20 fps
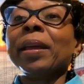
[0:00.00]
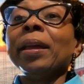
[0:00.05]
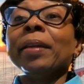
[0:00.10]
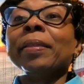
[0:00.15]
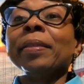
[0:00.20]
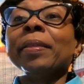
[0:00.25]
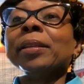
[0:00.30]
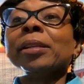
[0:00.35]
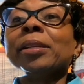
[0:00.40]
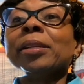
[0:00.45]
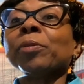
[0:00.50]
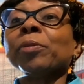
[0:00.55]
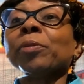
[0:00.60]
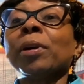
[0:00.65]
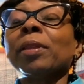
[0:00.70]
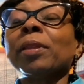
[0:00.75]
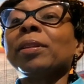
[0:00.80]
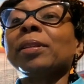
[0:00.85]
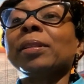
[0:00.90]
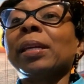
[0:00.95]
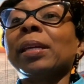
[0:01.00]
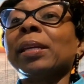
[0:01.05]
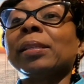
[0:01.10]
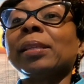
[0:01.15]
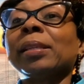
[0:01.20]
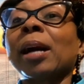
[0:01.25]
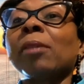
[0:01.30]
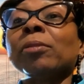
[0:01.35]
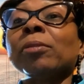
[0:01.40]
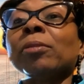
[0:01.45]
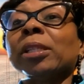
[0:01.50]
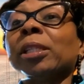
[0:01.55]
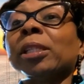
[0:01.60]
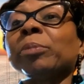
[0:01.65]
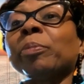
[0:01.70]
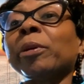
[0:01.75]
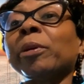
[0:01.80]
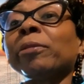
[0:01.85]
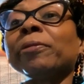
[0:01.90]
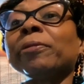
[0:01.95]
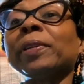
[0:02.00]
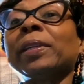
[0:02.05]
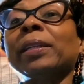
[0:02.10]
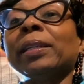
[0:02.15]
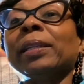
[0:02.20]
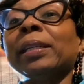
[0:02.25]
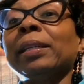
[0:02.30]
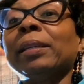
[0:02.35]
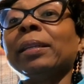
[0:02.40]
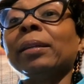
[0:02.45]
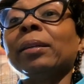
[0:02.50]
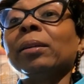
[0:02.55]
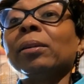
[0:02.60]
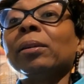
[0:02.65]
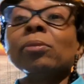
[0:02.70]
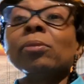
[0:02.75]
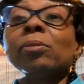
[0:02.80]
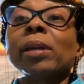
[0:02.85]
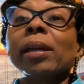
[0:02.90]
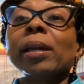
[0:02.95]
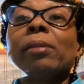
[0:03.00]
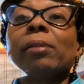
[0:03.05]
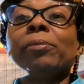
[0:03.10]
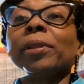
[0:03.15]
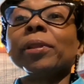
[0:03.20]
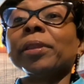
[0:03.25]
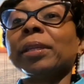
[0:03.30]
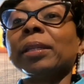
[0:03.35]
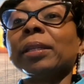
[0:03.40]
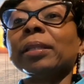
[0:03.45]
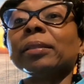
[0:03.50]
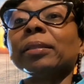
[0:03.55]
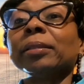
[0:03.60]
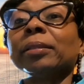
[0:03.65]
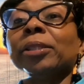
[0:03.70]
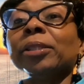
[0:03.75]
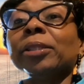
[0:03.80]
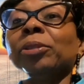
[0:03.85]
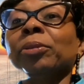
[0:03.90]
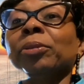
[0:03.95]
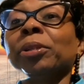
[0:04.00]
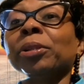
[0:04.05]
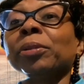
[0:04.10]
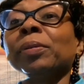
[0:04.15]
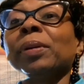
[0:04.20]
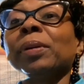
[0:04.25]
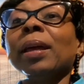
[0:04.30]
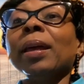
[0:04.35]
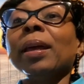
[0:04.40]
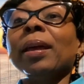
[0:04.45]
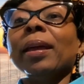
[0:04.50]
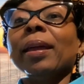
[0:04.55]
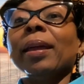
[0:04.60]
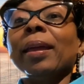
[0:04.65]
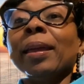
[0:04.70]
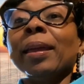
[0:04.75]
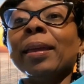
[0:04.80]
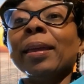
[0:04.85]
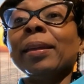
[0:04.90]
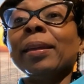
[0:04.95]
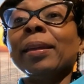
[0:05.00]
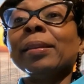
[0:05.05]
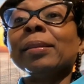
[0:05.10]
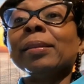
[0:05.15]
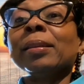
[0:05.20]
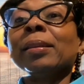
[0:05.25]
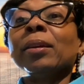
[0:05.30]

And then there were other days I was just perfectly okay with it. And